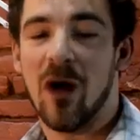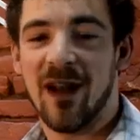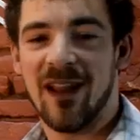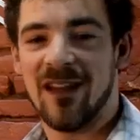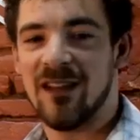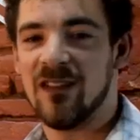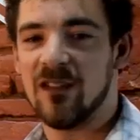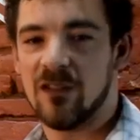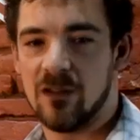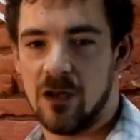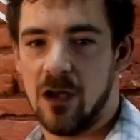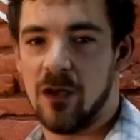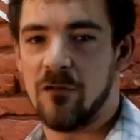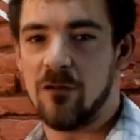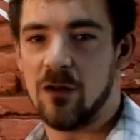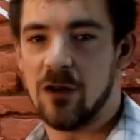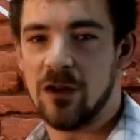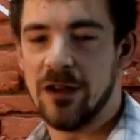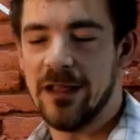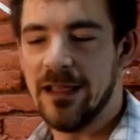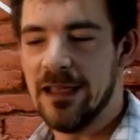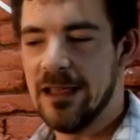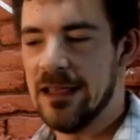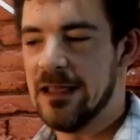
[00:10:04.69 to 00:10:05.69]
What I
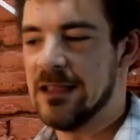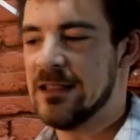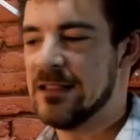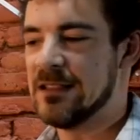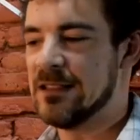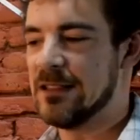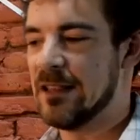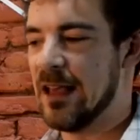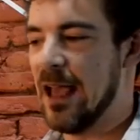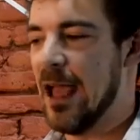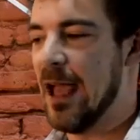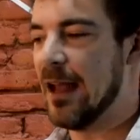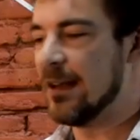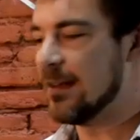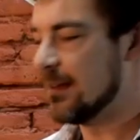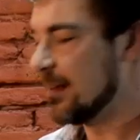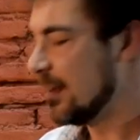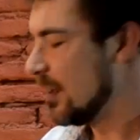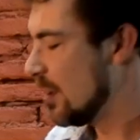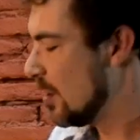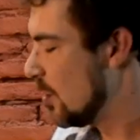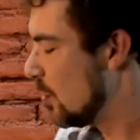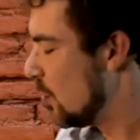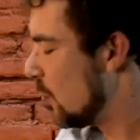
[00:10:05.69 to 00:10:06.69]
discovered is
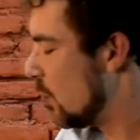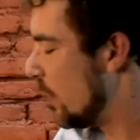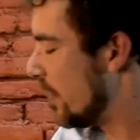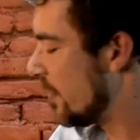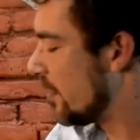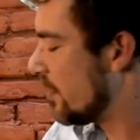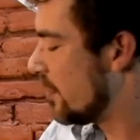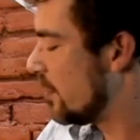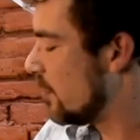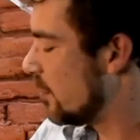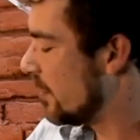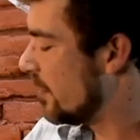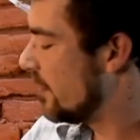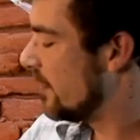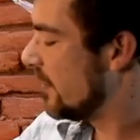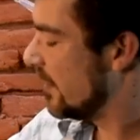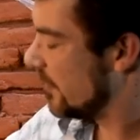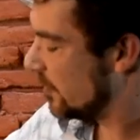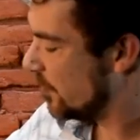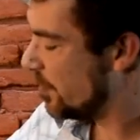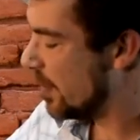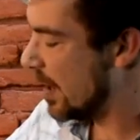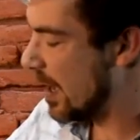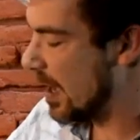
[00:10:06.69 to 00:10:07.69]
that with, with
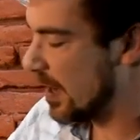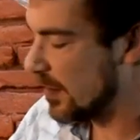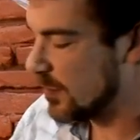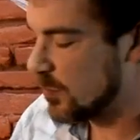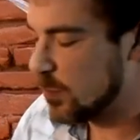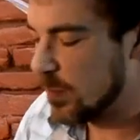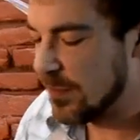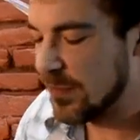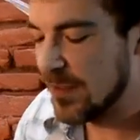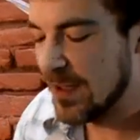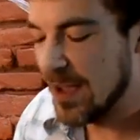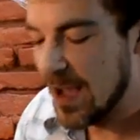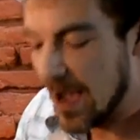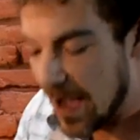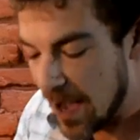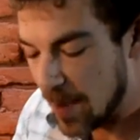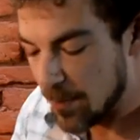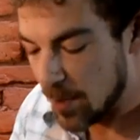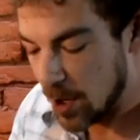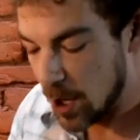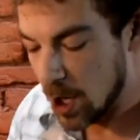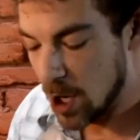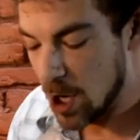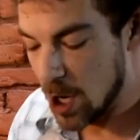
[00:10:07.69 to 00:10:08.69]
this box, with the
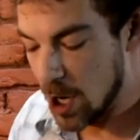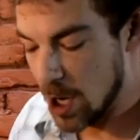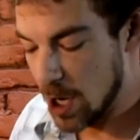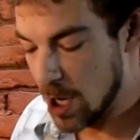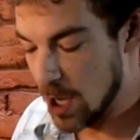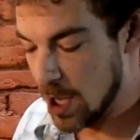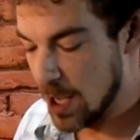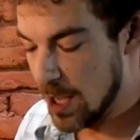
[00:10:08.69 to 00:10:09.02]
copper,